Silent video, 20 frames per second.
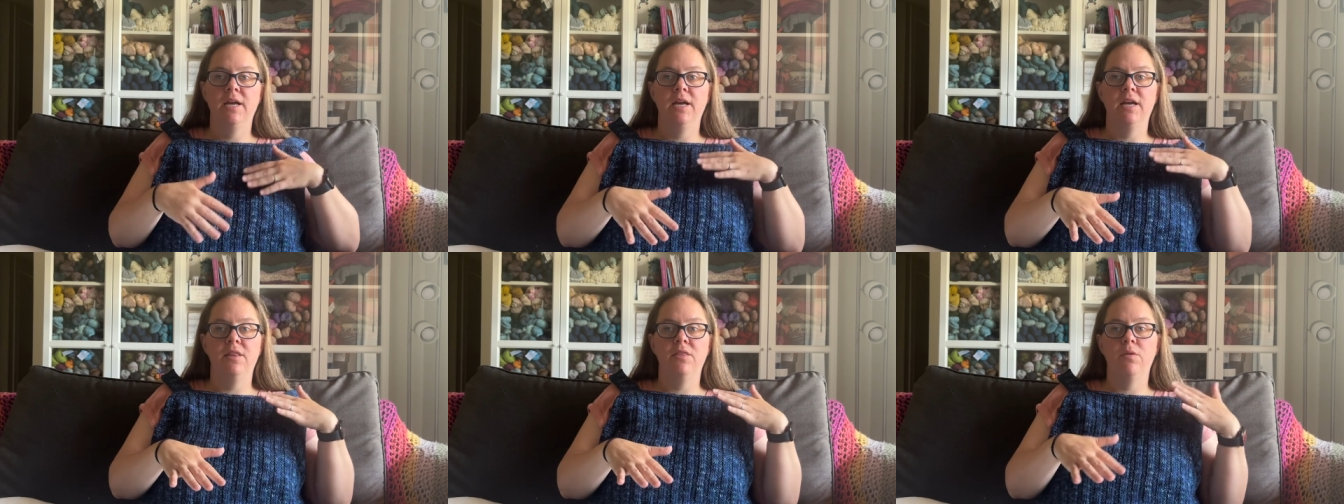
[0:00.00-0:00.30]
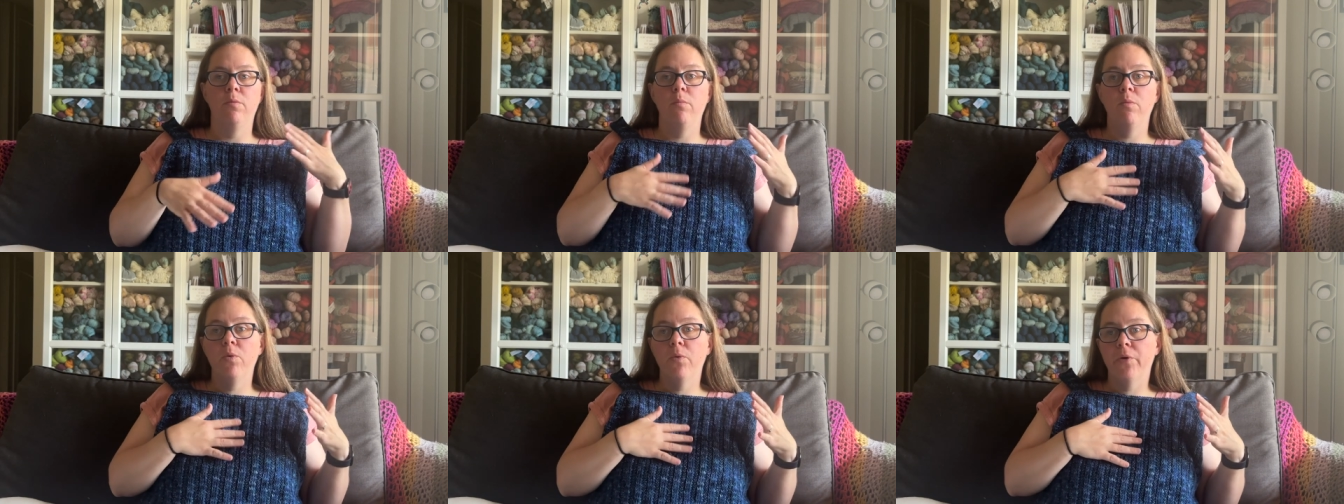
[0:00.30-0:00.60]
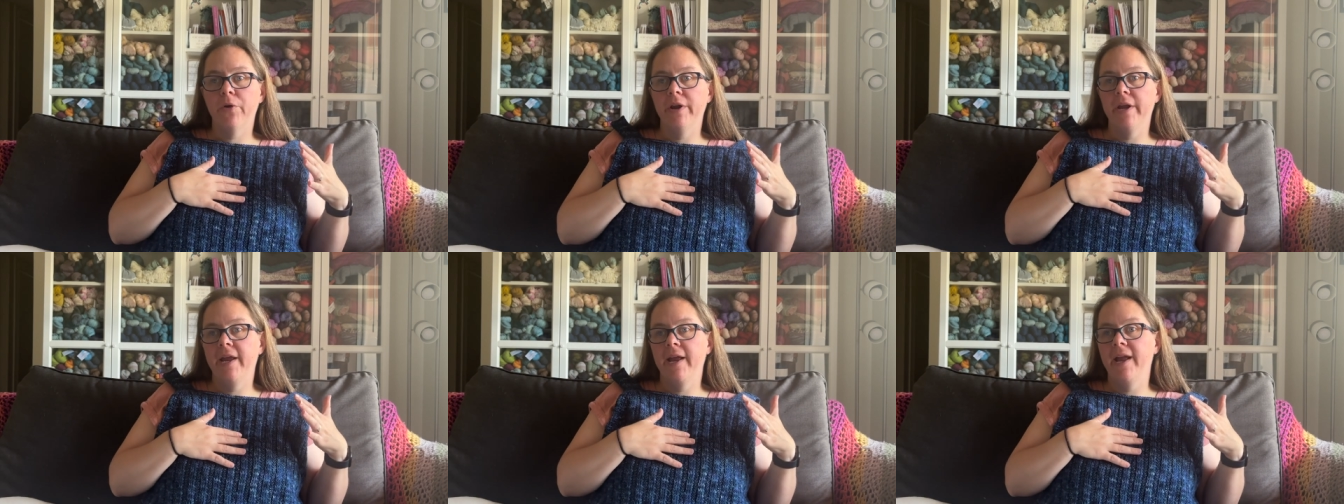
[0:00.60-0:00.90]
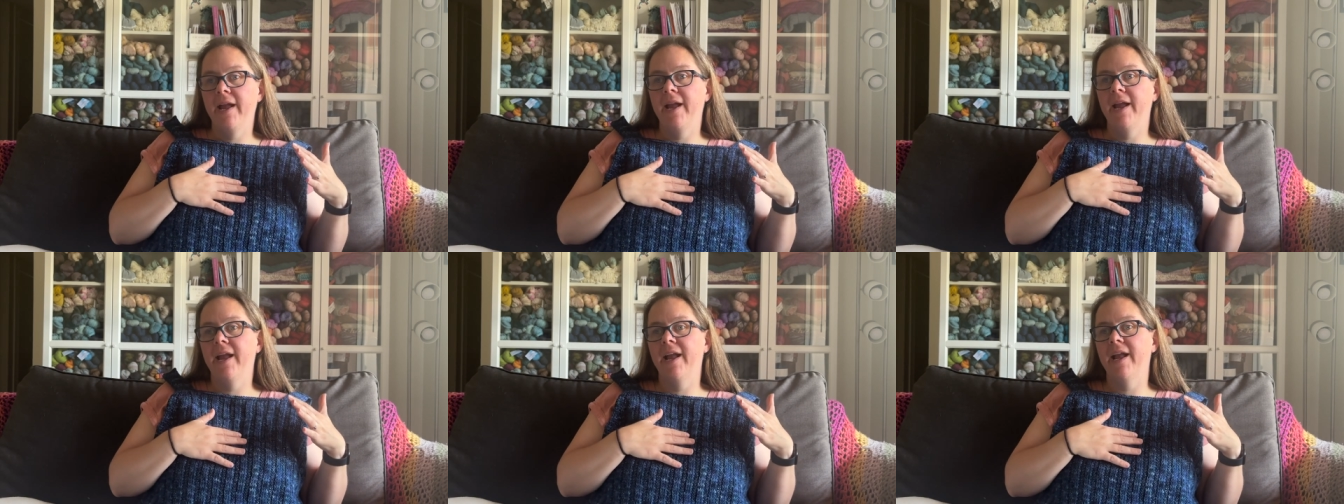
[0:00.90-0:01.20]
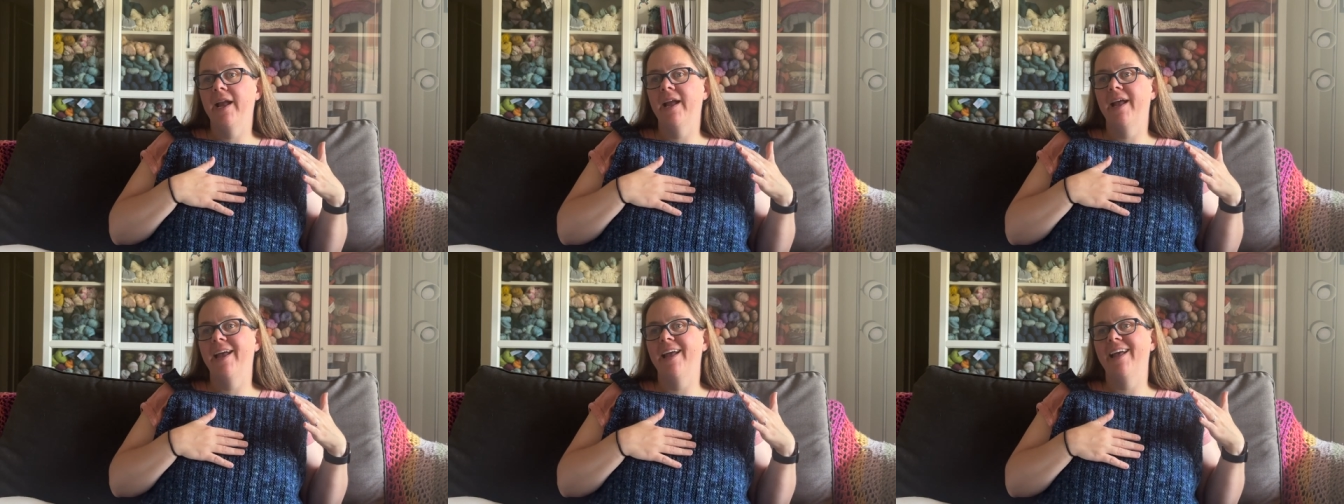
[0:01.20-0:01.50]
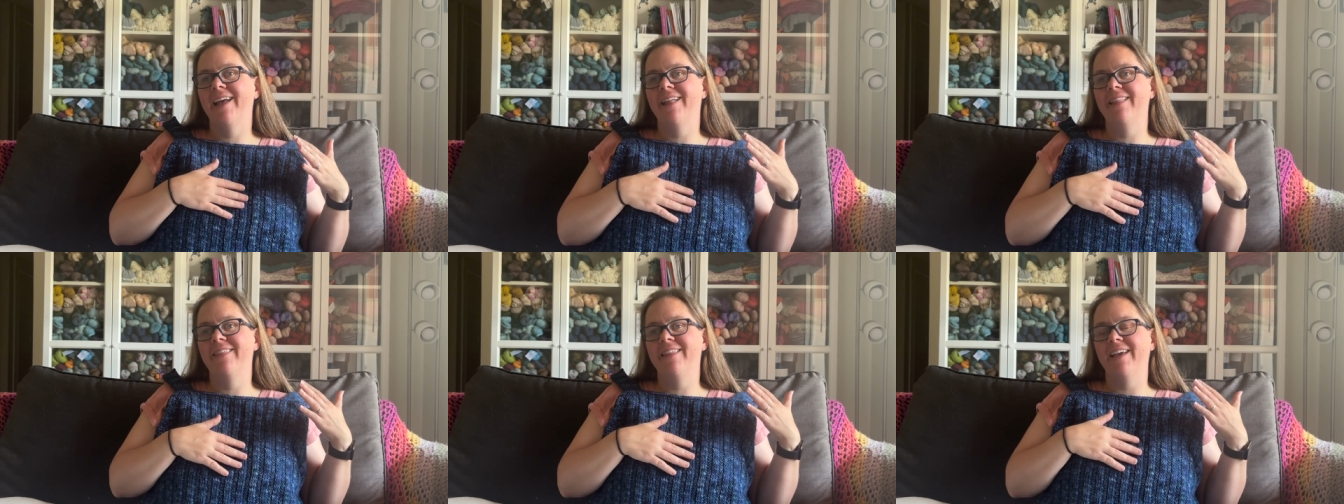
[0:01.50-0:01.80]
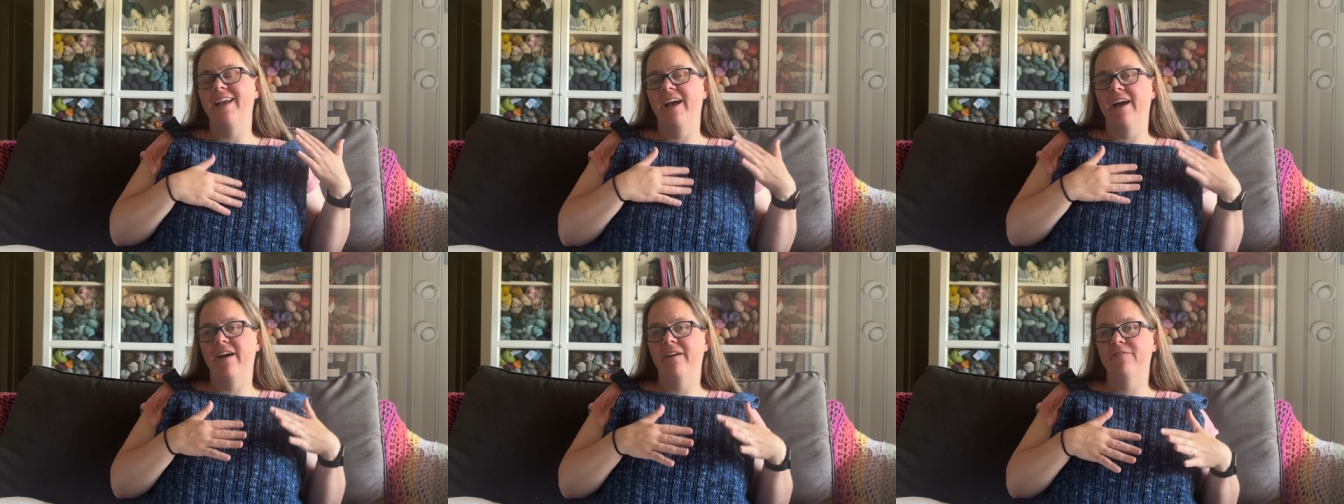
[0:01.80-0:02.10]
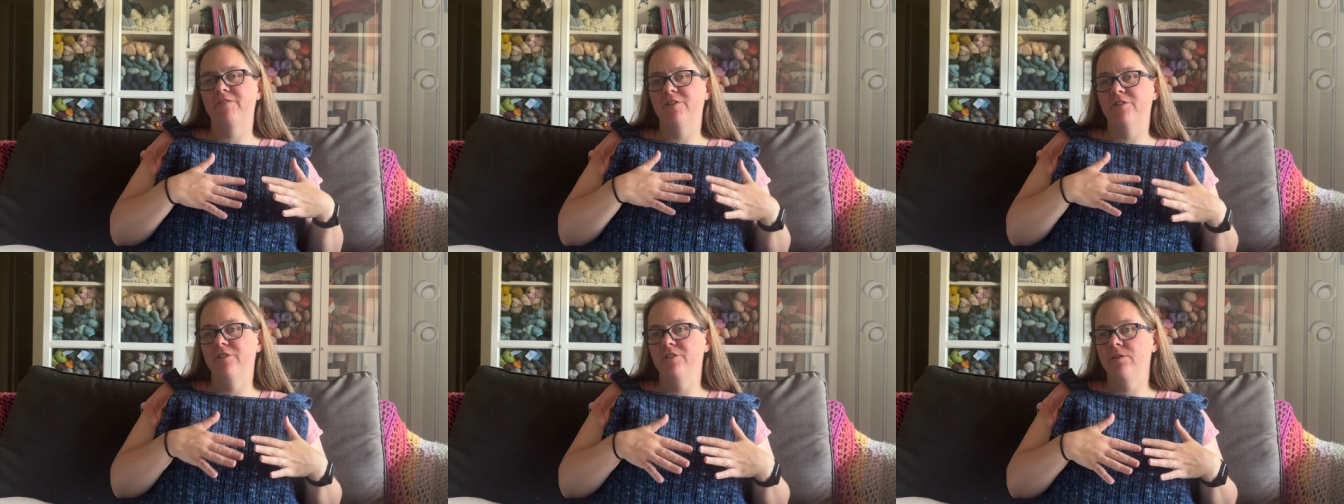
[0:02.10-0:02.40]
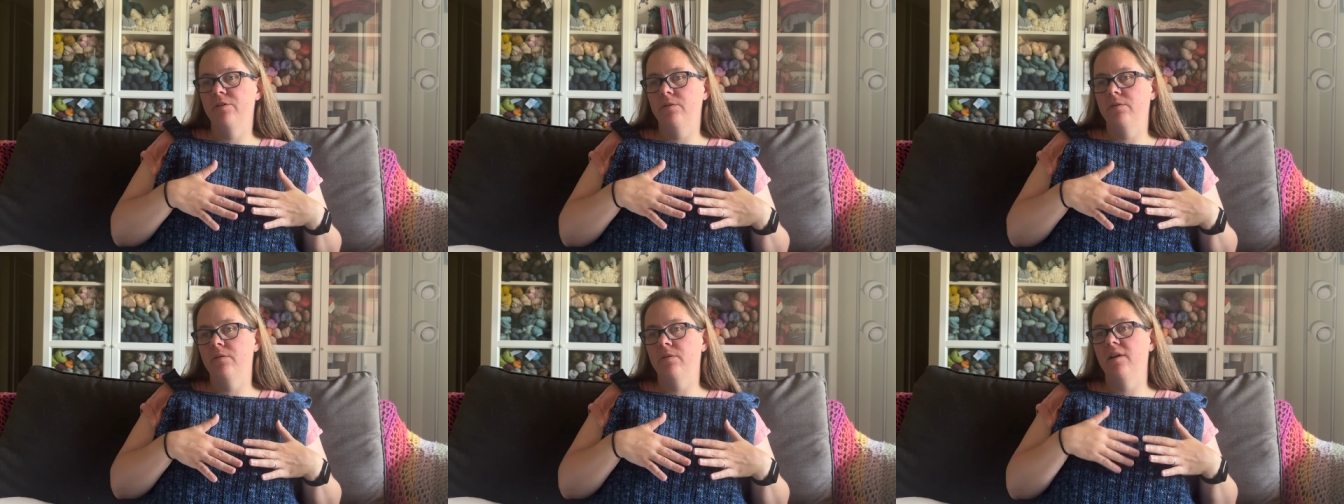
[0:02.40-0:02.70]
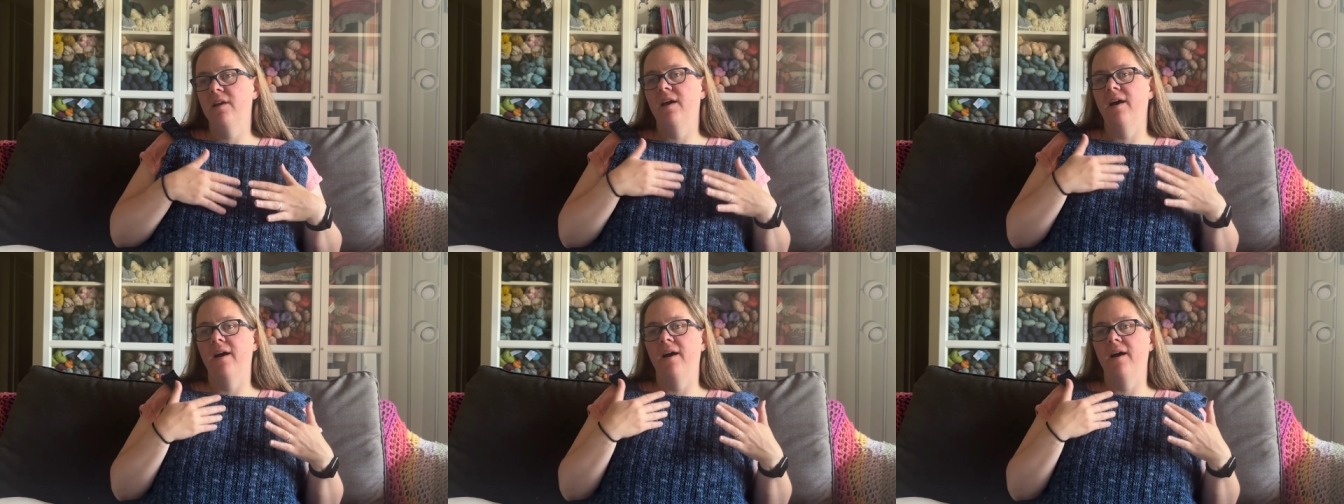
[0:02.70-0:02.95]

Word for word: in the morning and the afternoon,